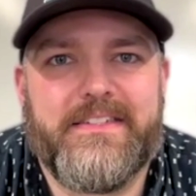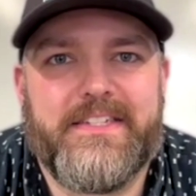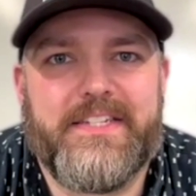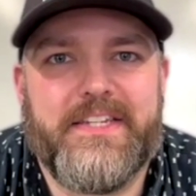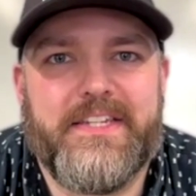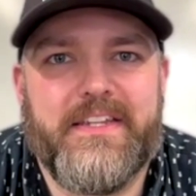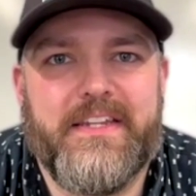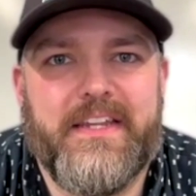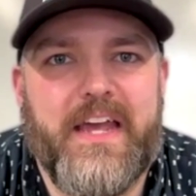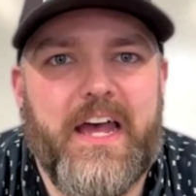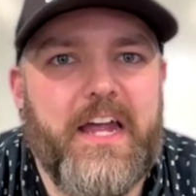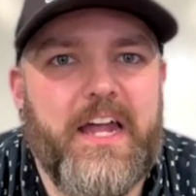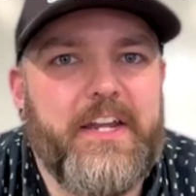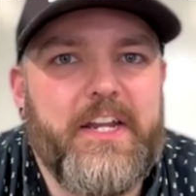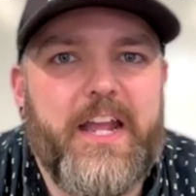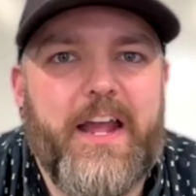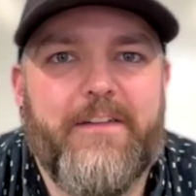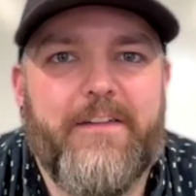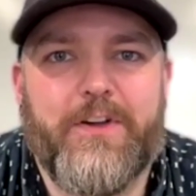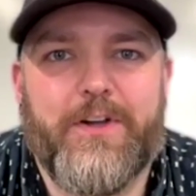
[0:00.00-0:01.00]
to
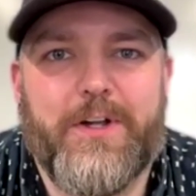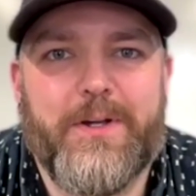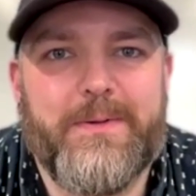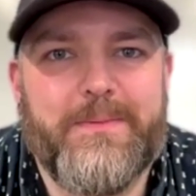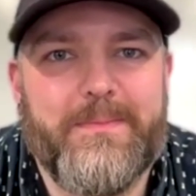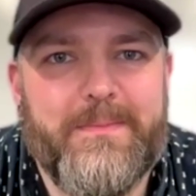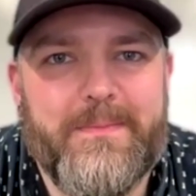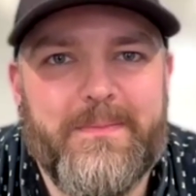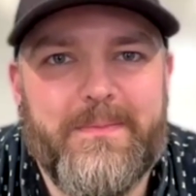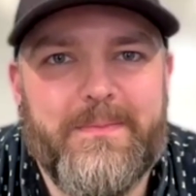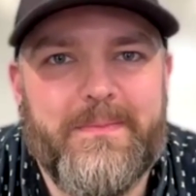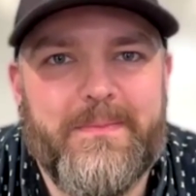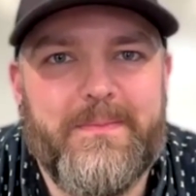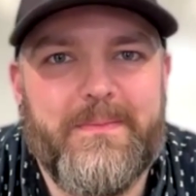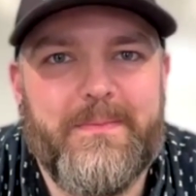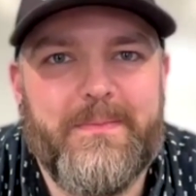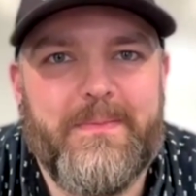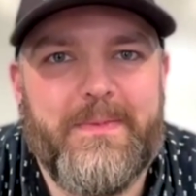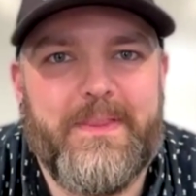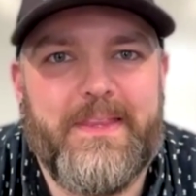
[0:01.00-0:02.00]
uncover
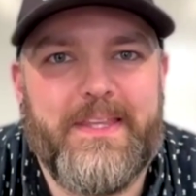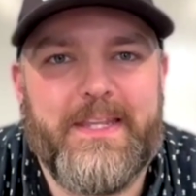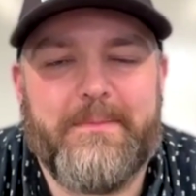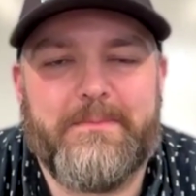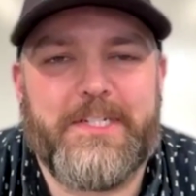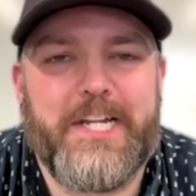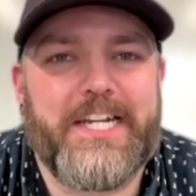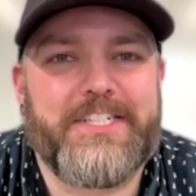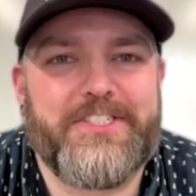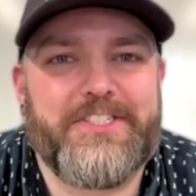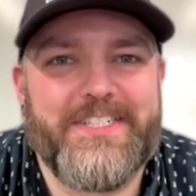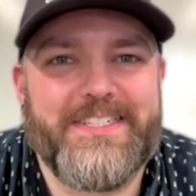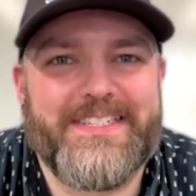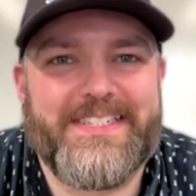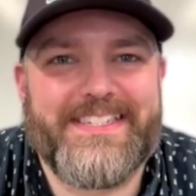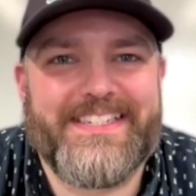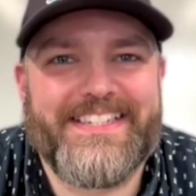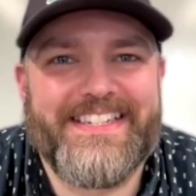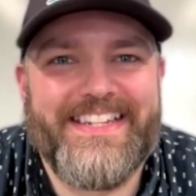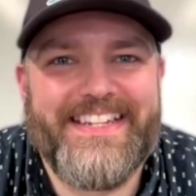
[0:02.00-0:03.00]
the
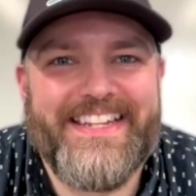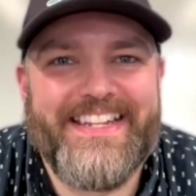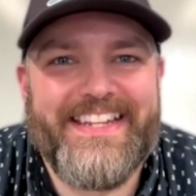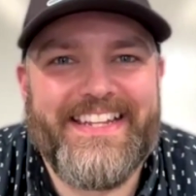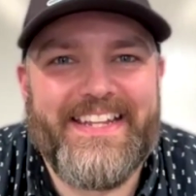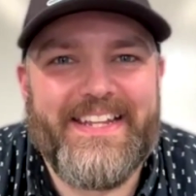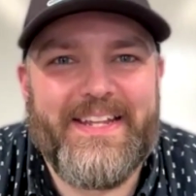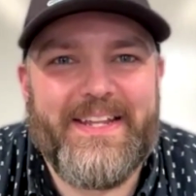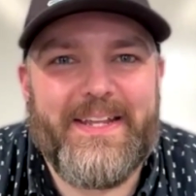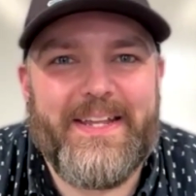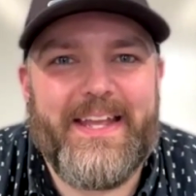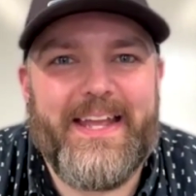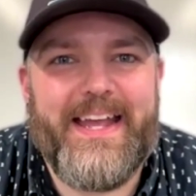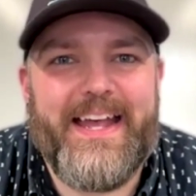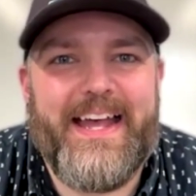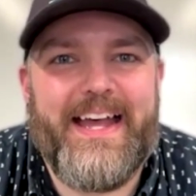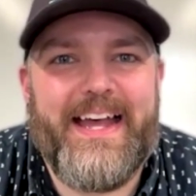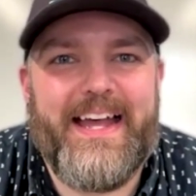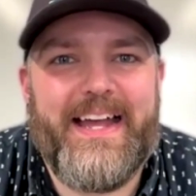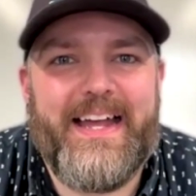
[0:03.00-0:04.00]
objections.
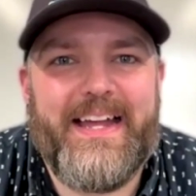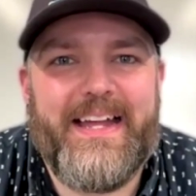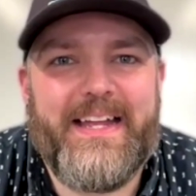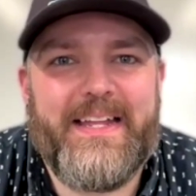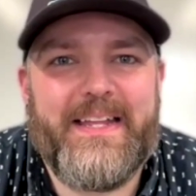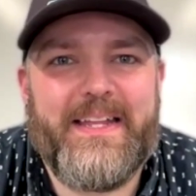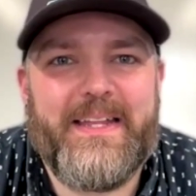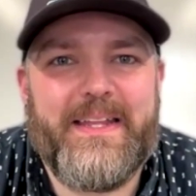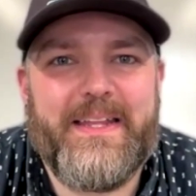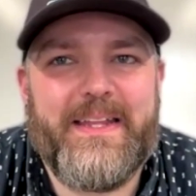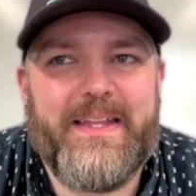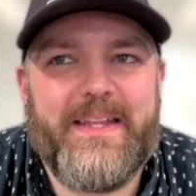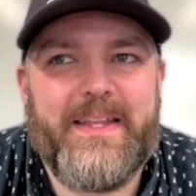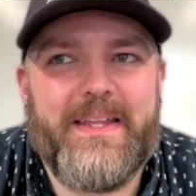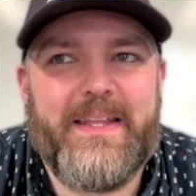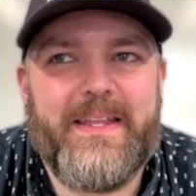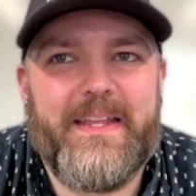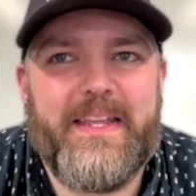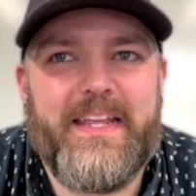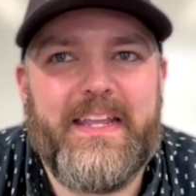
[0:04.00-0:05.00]

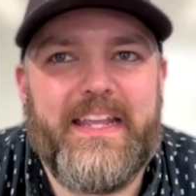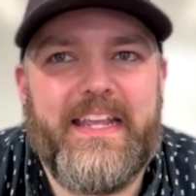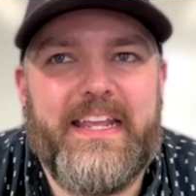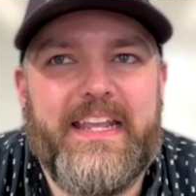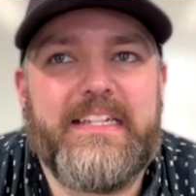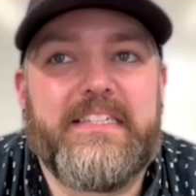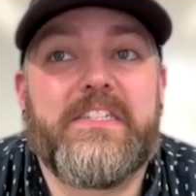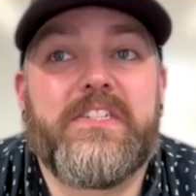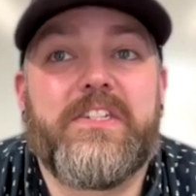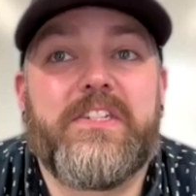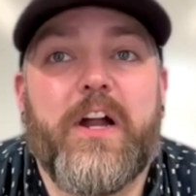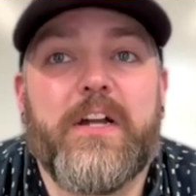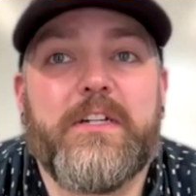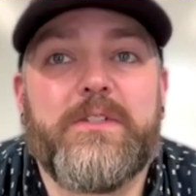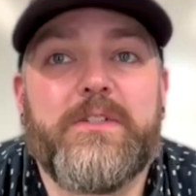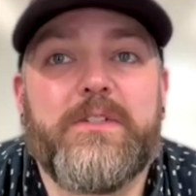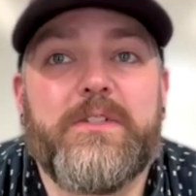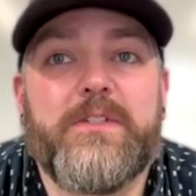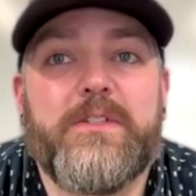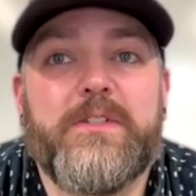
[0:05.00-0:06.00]
It
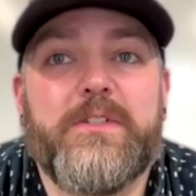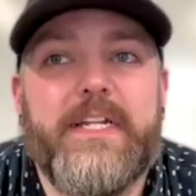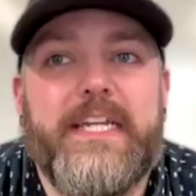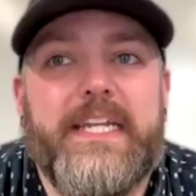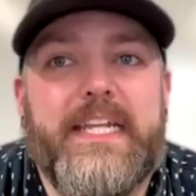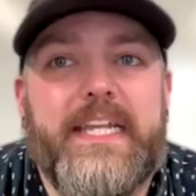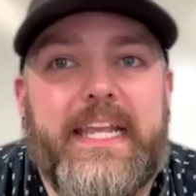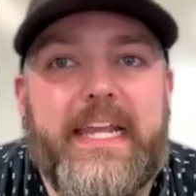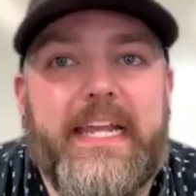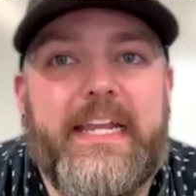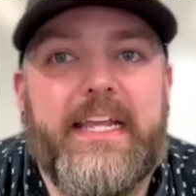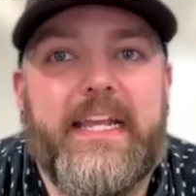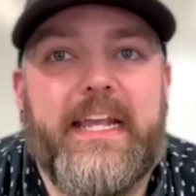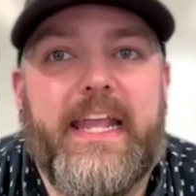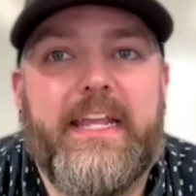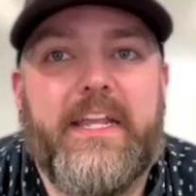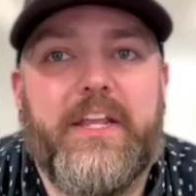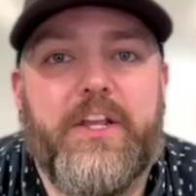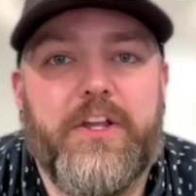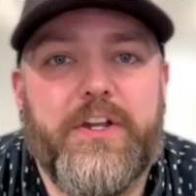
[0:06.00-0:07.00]
starts with really getting
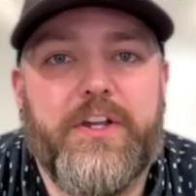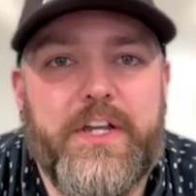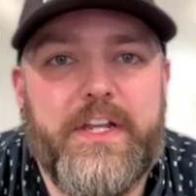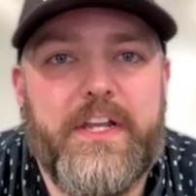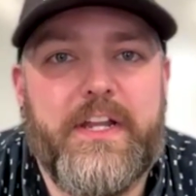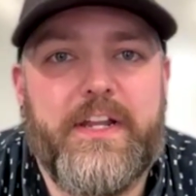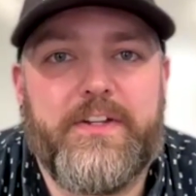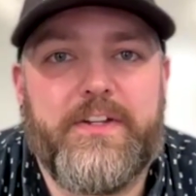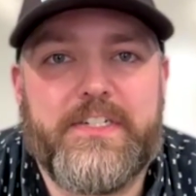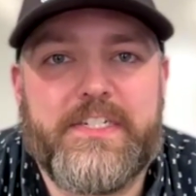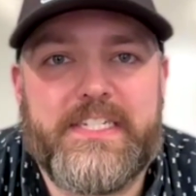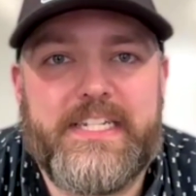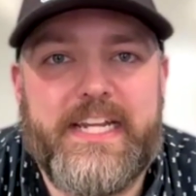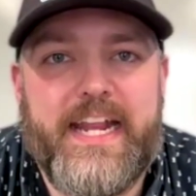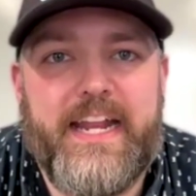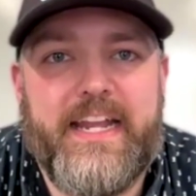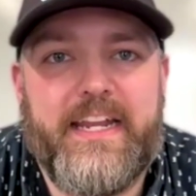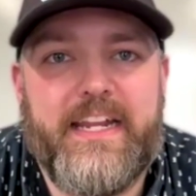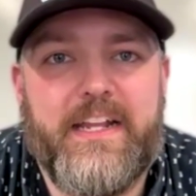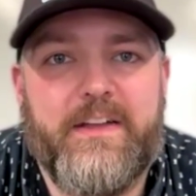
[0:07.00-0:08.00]
a good
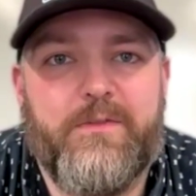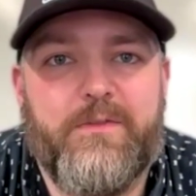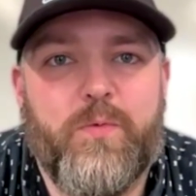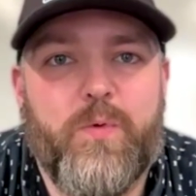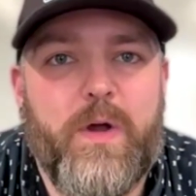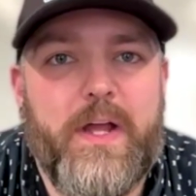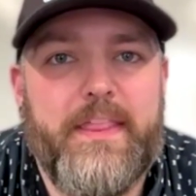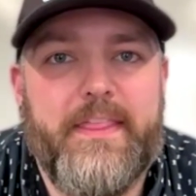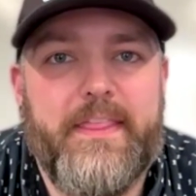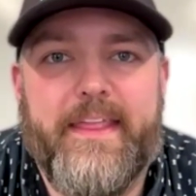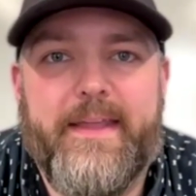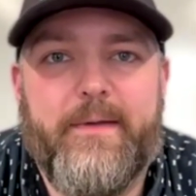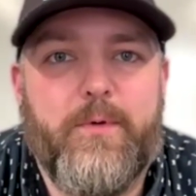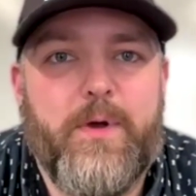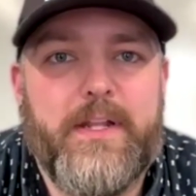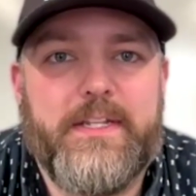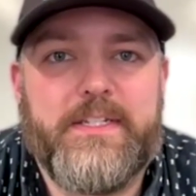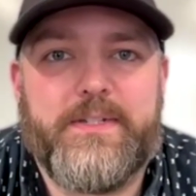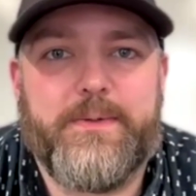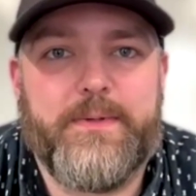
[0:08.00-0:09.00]
understanding of what they
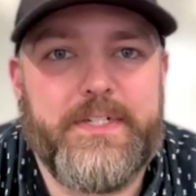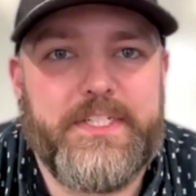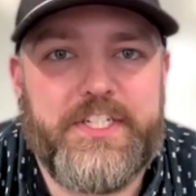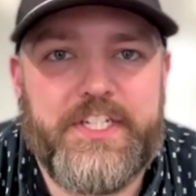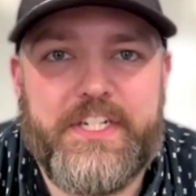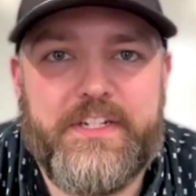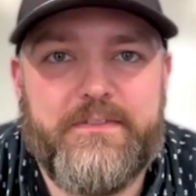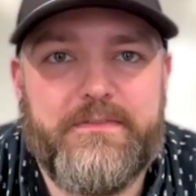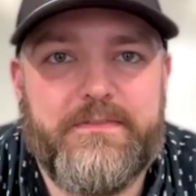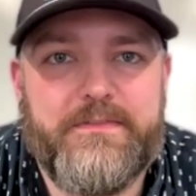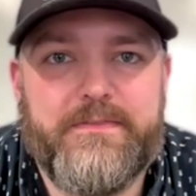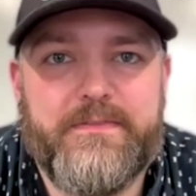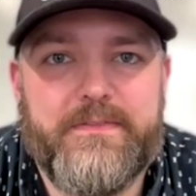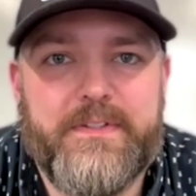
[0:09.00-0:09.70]
want to achieve.